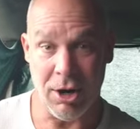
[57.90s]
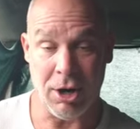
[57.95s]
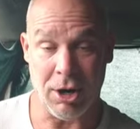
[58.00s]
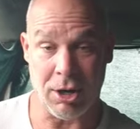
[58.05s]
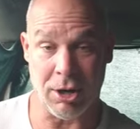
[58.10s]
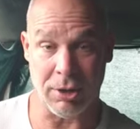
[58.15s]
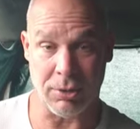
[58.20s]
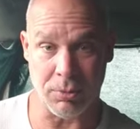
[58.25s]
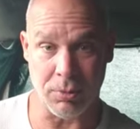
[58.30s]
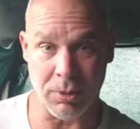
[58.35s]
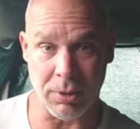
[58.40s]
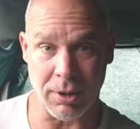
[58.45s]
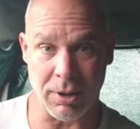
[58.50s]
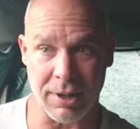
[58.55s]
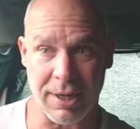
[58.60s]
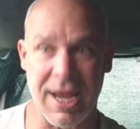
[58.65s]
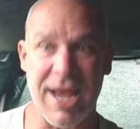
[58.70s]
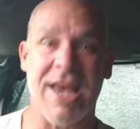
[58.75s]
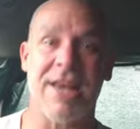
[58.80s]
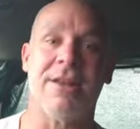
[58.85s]
hard
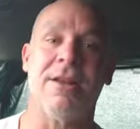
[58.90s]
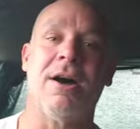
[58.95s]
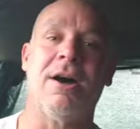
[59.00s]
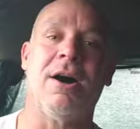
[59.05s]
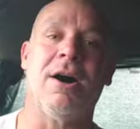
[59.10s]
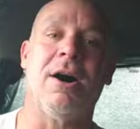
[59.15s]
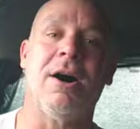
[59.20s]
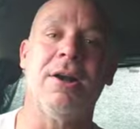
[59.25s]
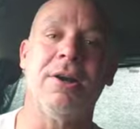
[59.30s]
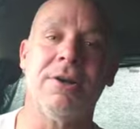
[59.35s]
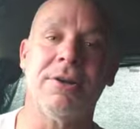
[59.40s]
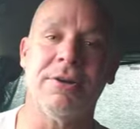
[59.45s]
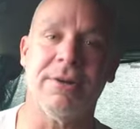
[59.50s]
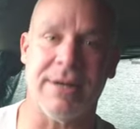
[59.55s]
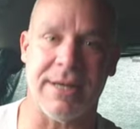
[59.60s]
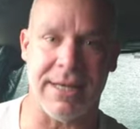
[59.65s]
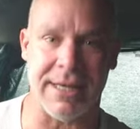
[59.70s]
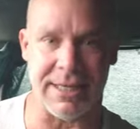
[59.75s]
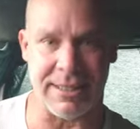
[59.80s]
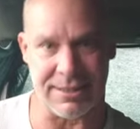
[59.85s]
work and
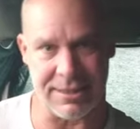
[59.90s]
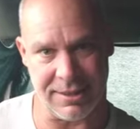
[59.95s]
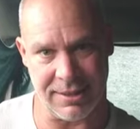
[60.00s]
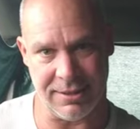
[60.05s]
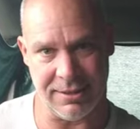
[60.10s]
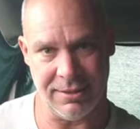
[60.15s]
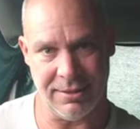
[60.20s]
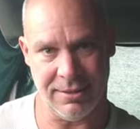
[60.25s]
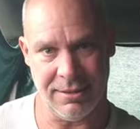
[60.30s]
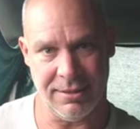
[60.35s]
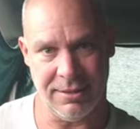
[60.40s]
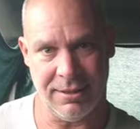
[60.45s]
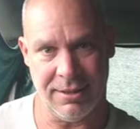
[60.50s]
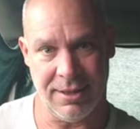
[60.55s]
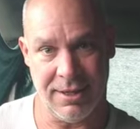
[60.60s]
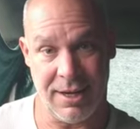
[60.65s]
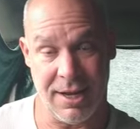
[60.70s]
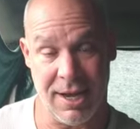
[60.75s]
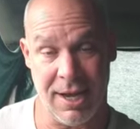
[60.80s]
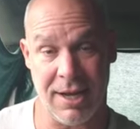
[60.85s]
honor it
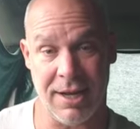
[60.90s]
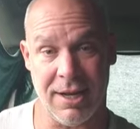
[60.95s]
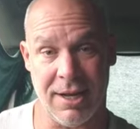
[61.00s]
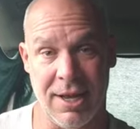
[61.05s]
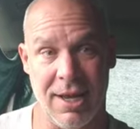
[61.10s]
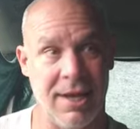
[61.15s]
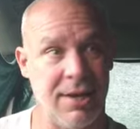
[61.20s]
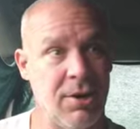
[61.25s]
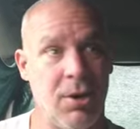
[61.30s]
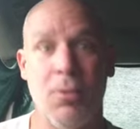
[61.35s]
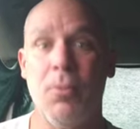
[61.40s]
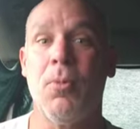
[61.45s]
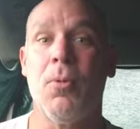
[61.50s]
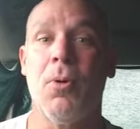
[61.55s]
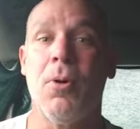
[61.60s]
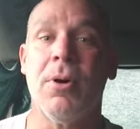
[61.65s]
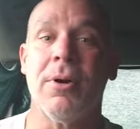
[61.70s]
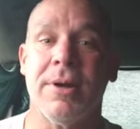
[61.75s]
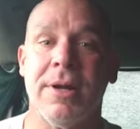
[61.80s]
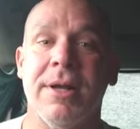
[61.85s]
and, and
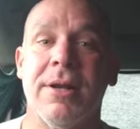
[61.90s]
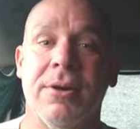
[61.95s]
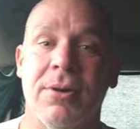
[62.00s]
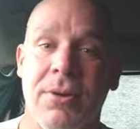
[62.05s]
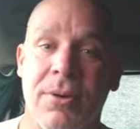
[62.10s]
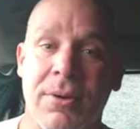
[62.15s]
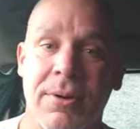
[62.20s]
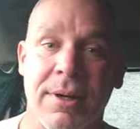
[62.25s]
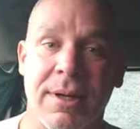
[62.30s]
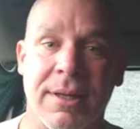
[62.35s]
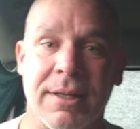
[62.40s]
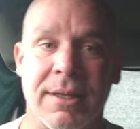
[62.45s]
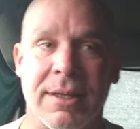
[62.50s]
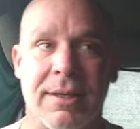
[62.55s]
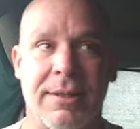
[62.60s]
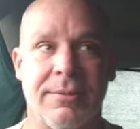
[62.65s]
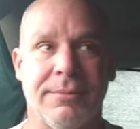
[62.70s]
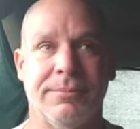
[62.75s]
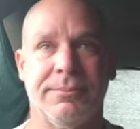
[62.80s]
award it accordingly.